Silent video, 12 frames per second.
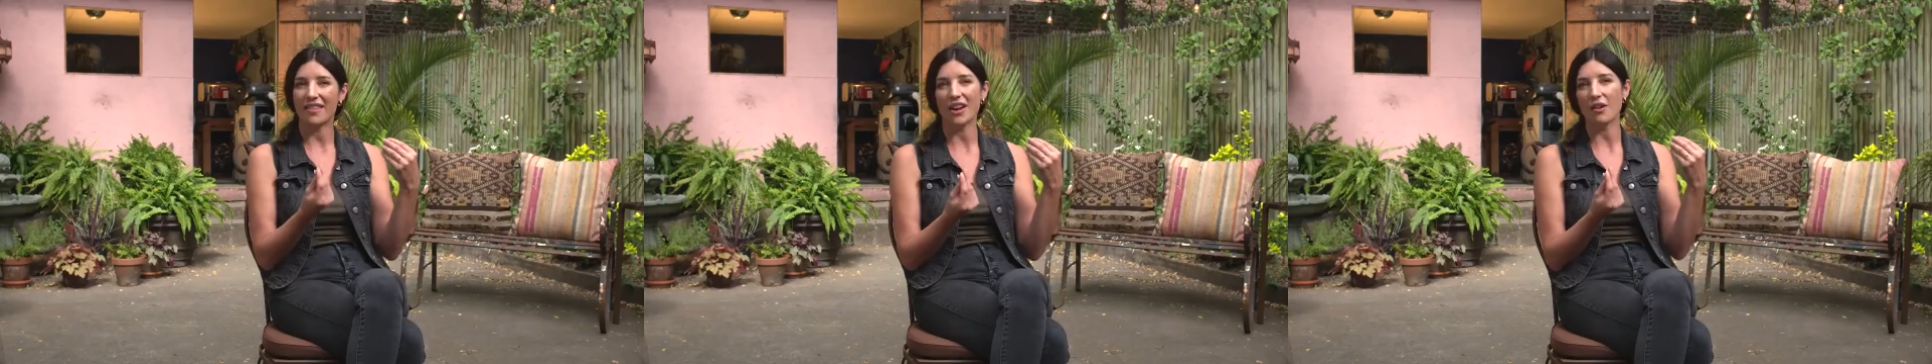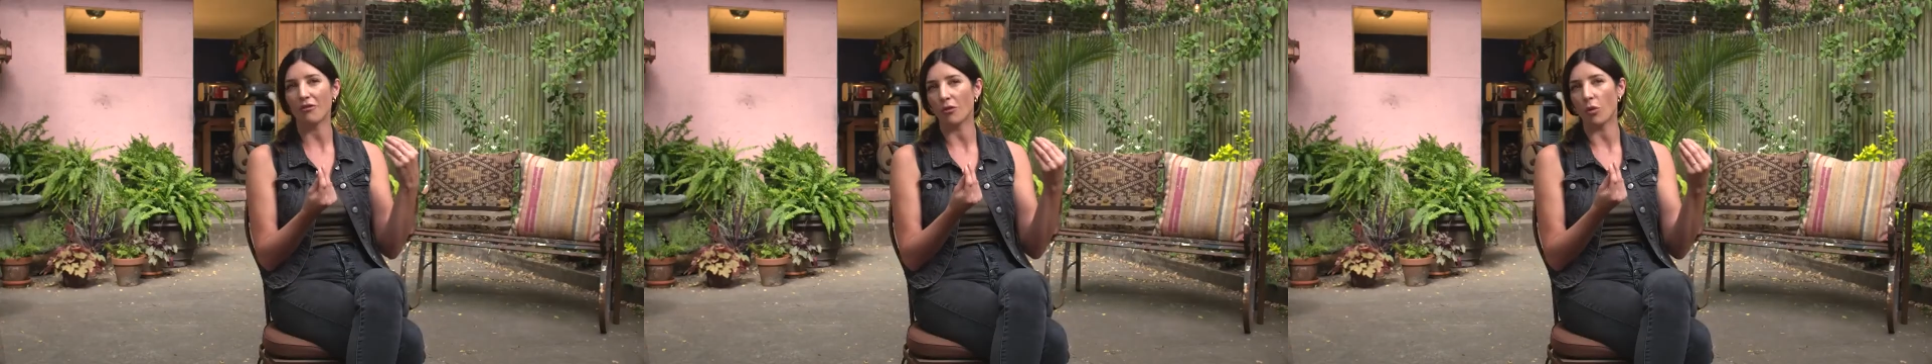and
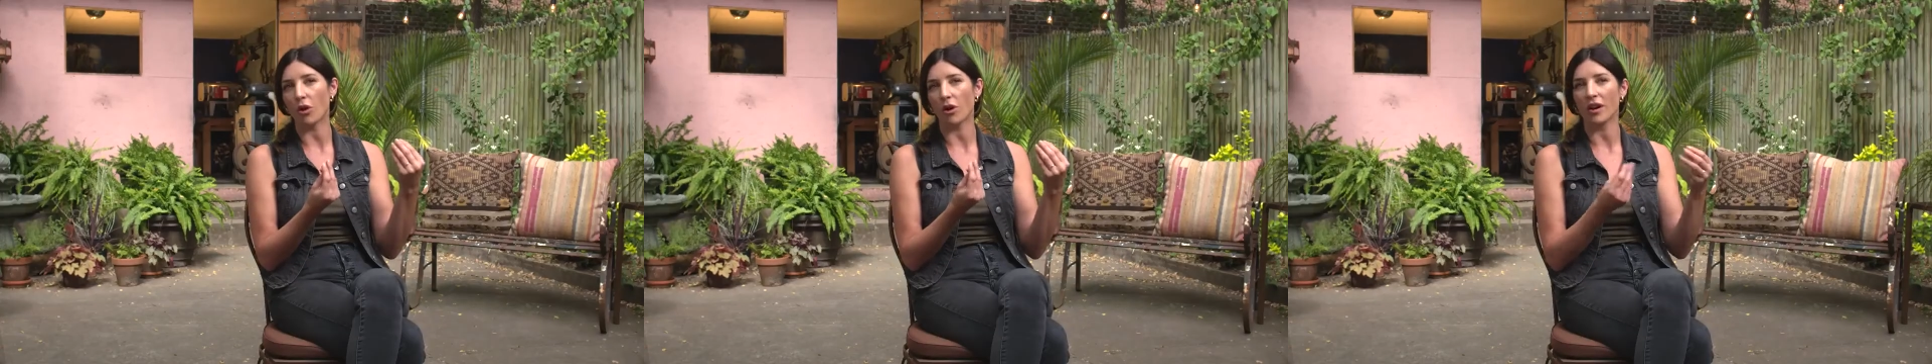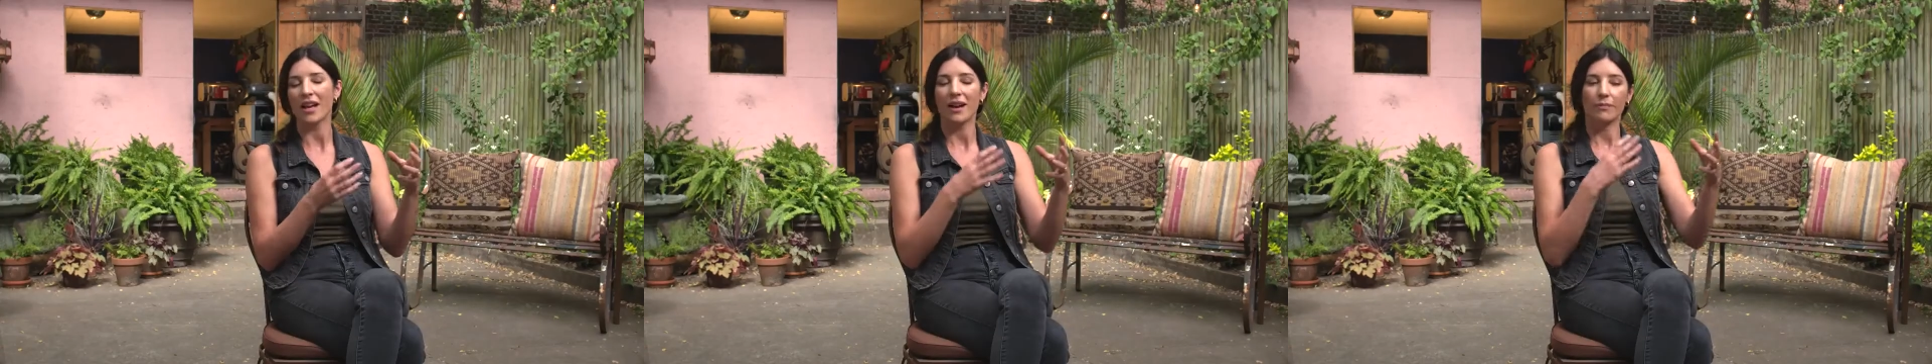
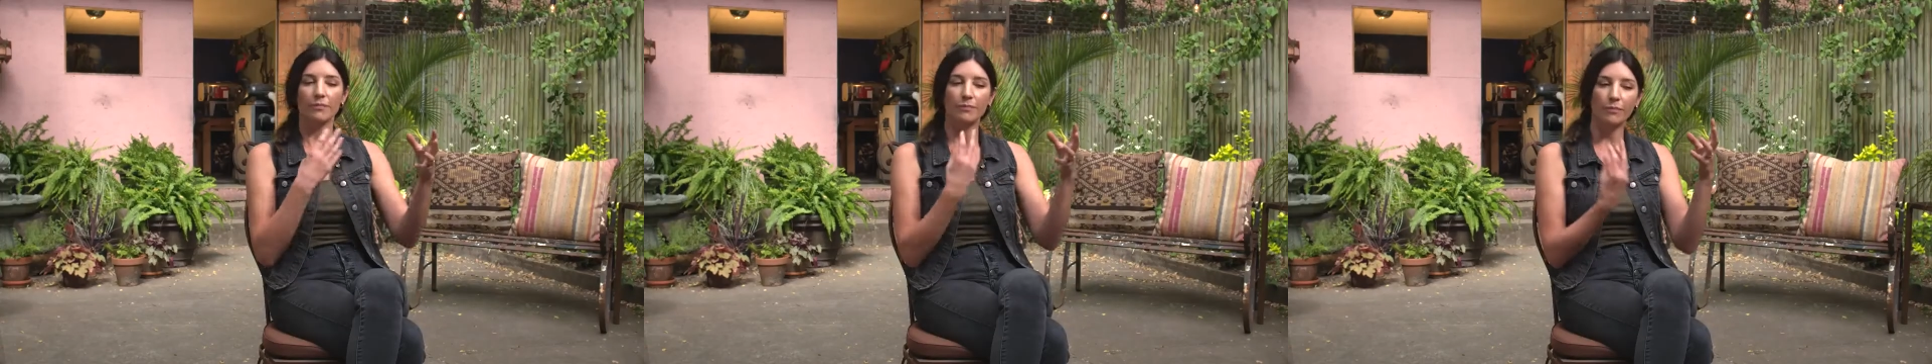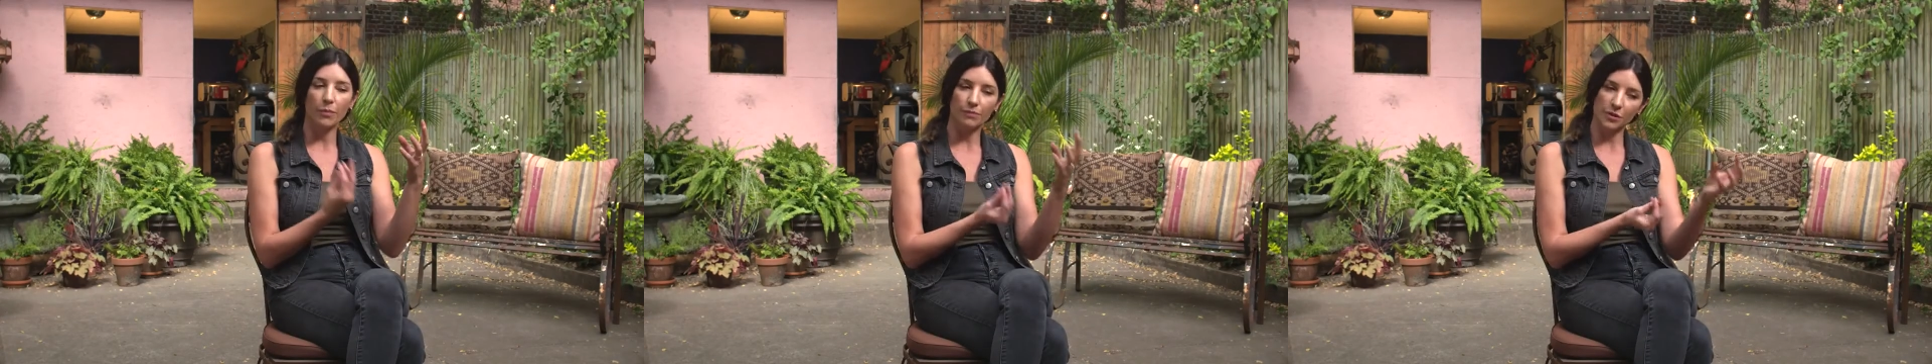therefore
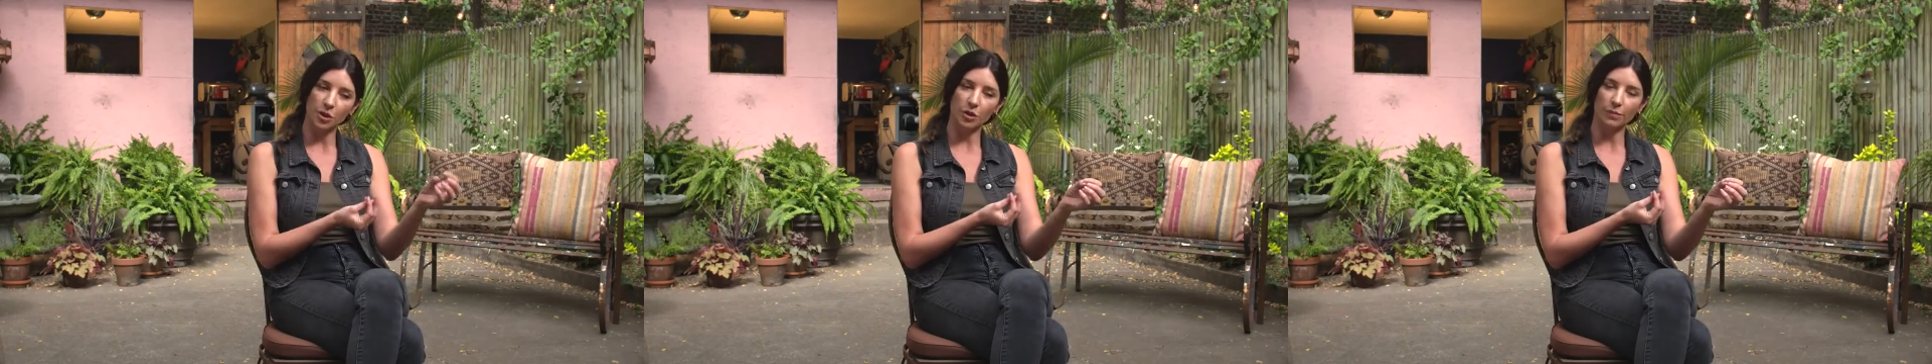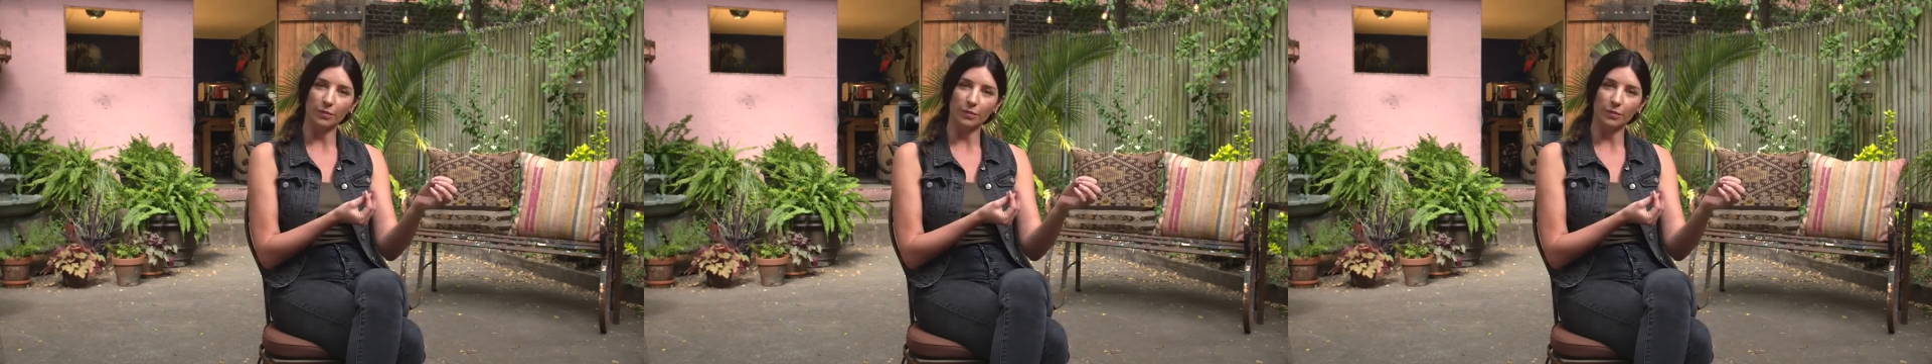certain